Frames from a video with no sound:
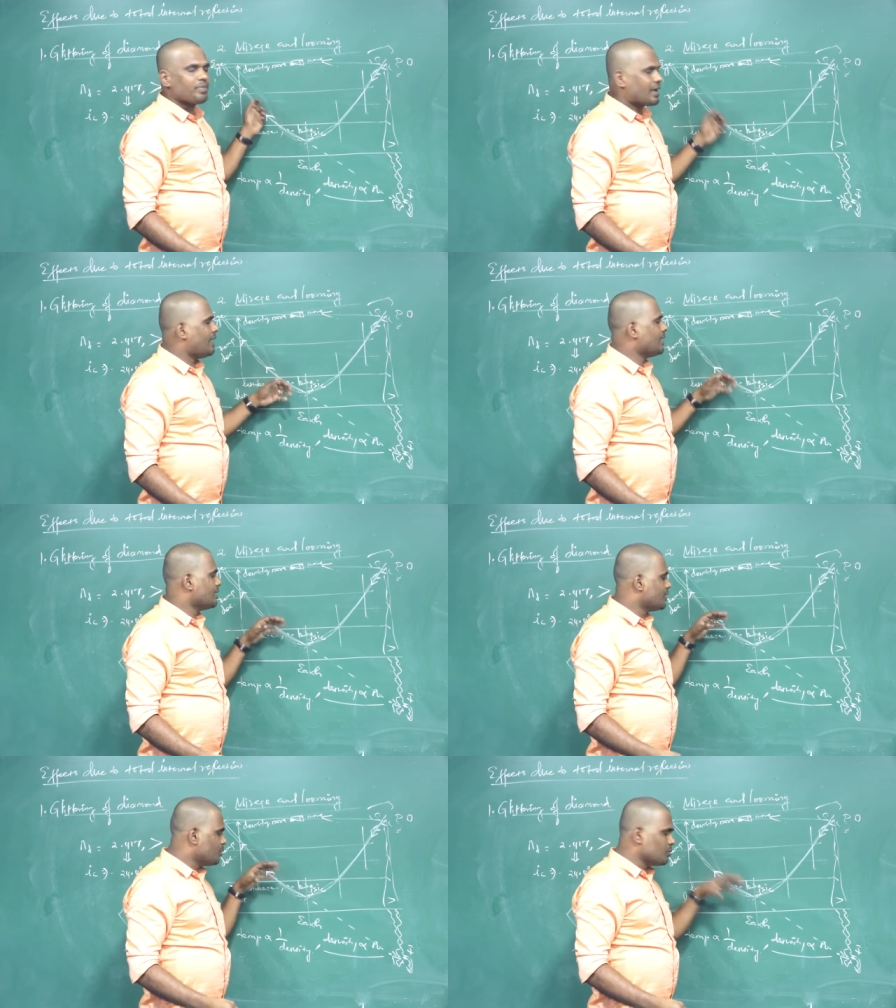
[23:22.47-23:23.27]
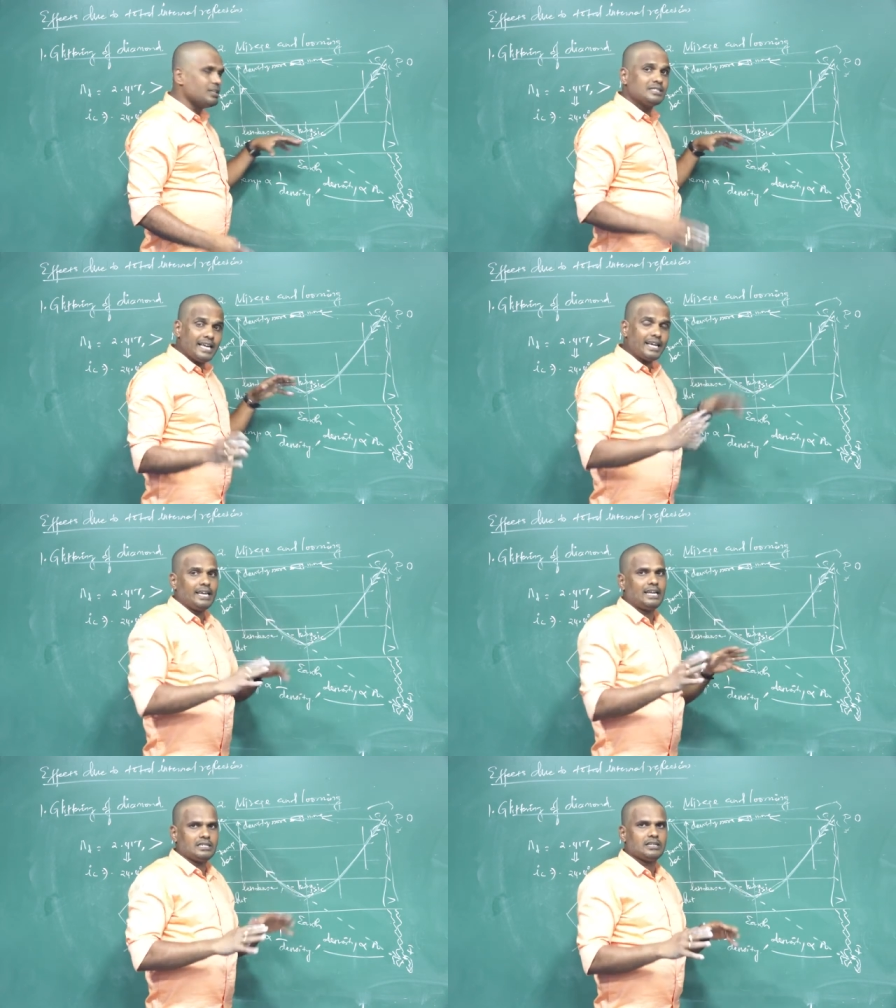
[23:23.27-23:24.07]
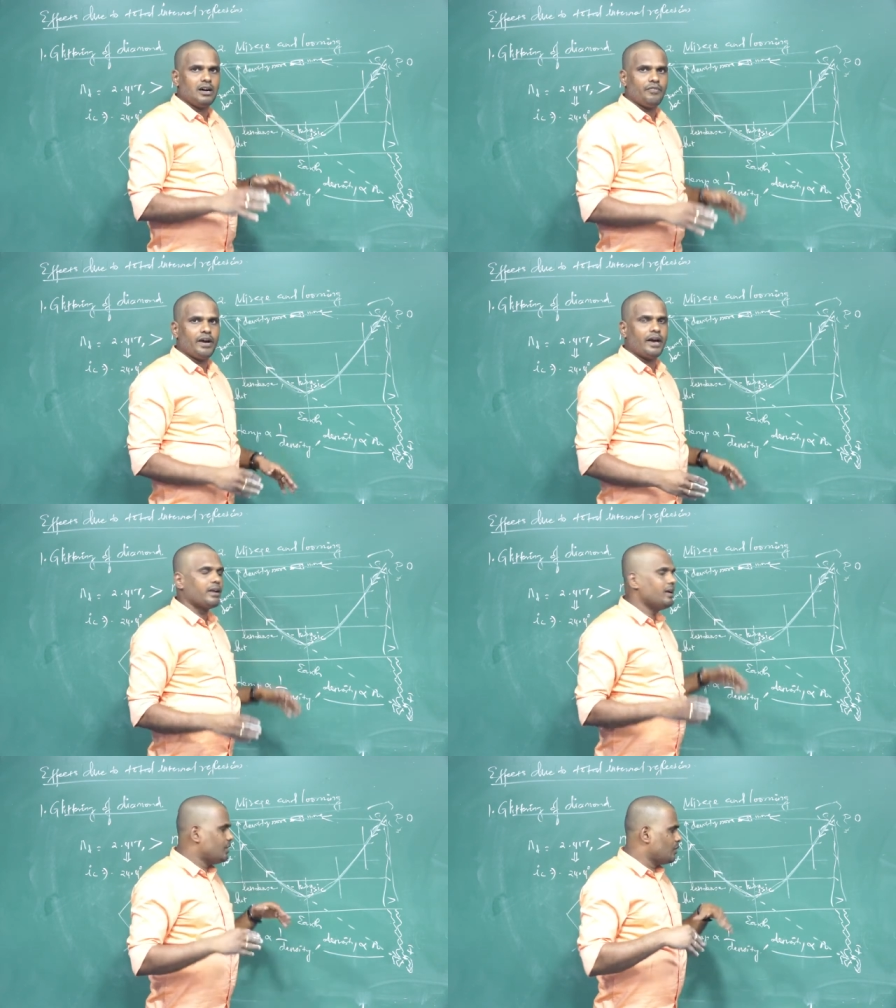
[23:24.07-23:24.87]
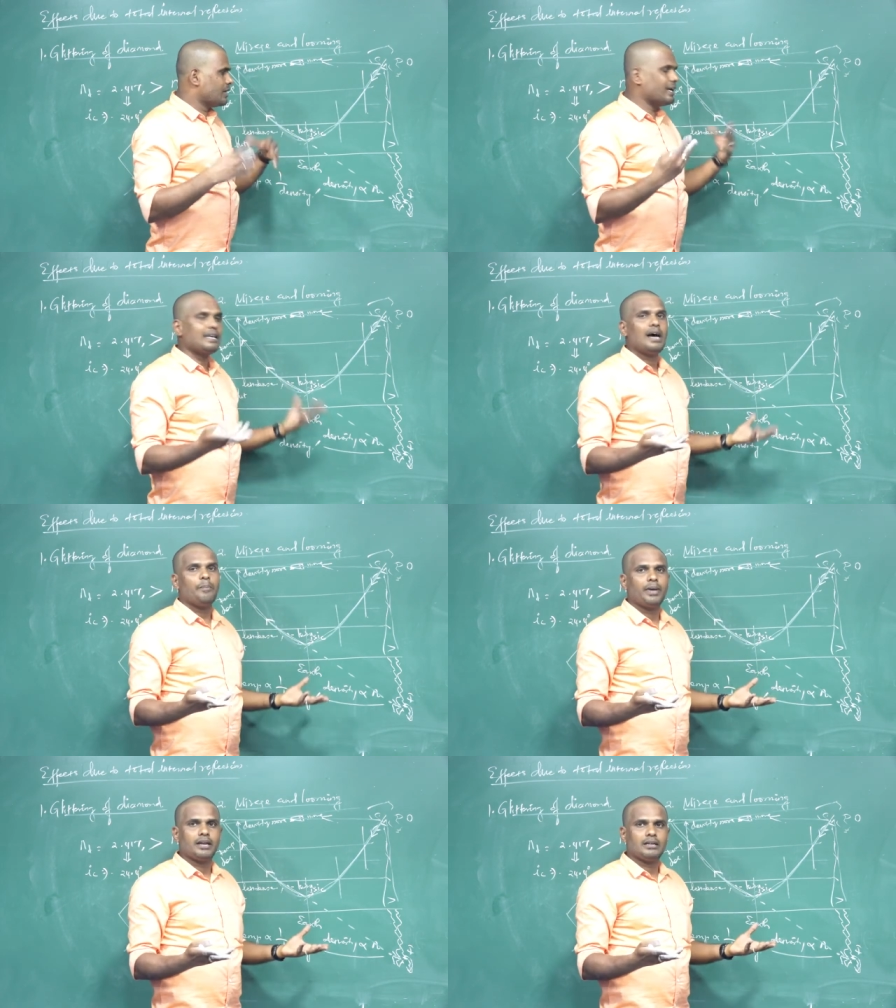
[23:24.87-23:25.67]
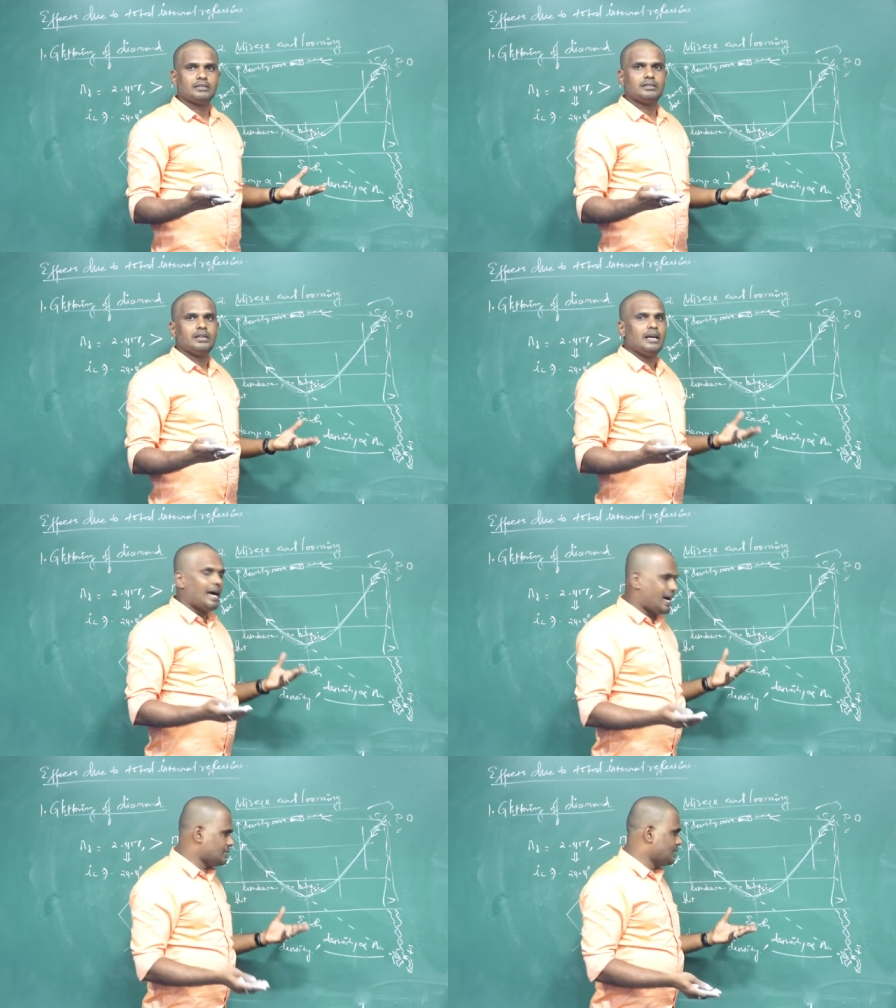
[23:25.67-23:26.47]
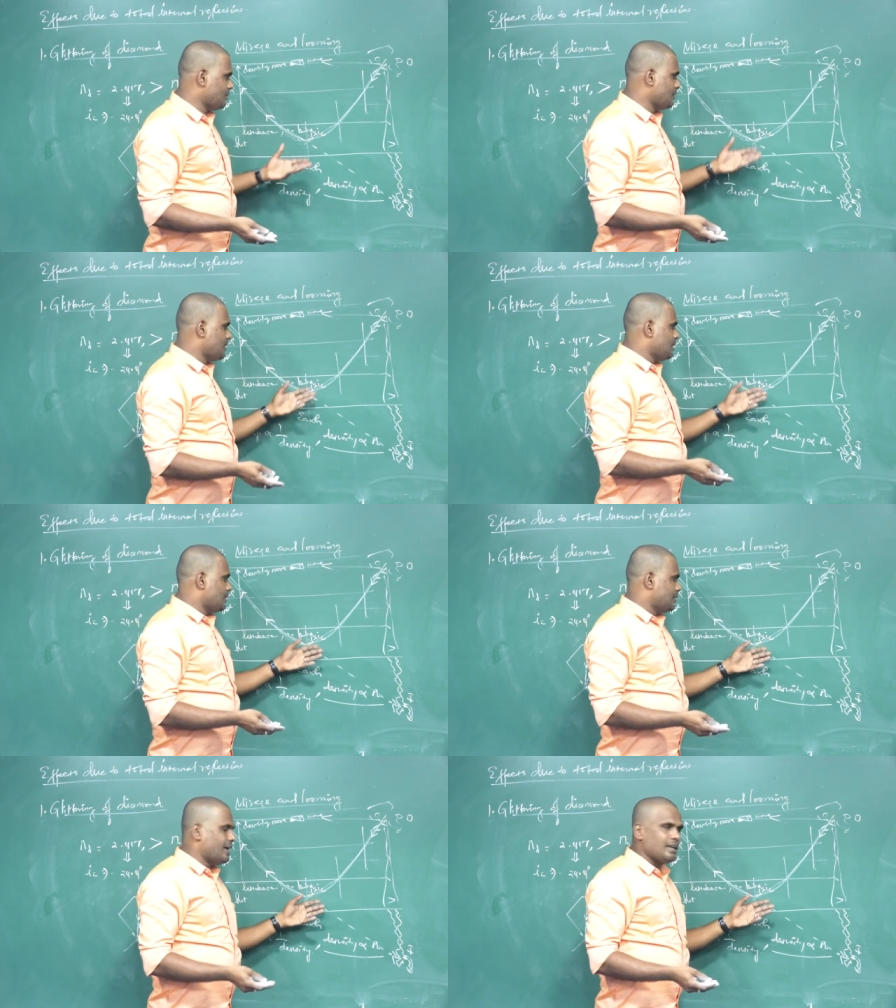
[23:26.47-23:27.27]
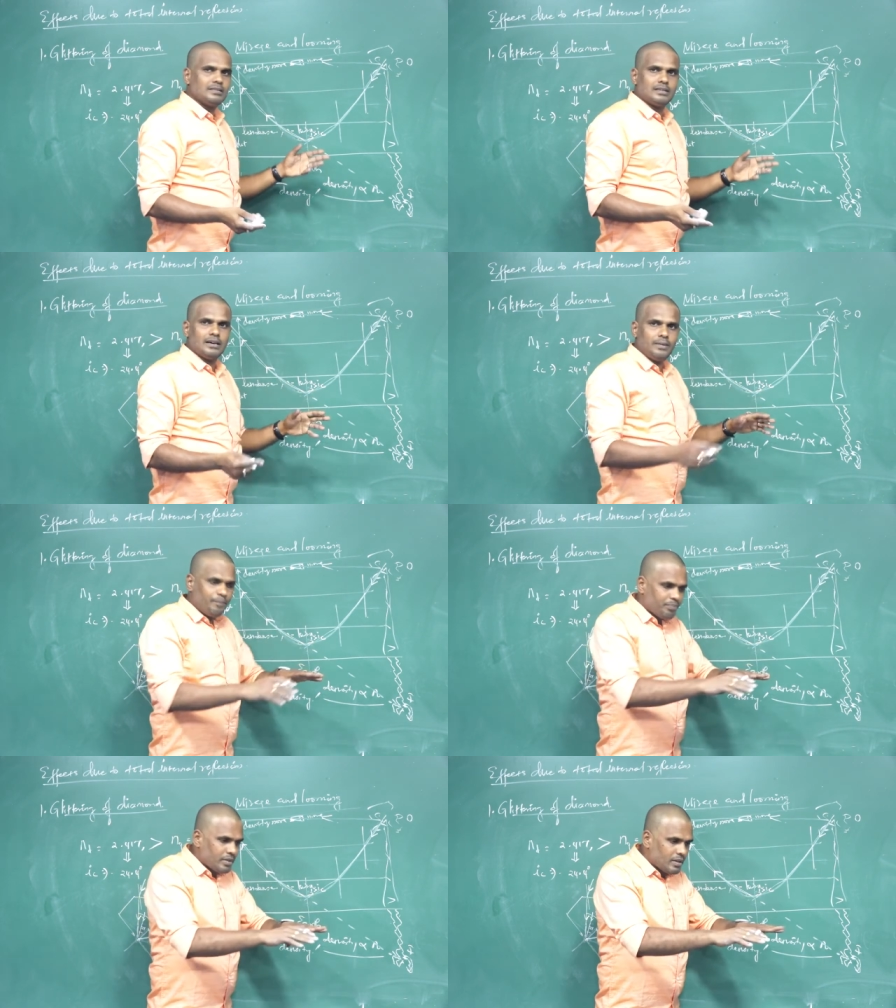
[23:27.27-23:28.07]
And due to the shaky nature of air, you will get an appearance as if there is a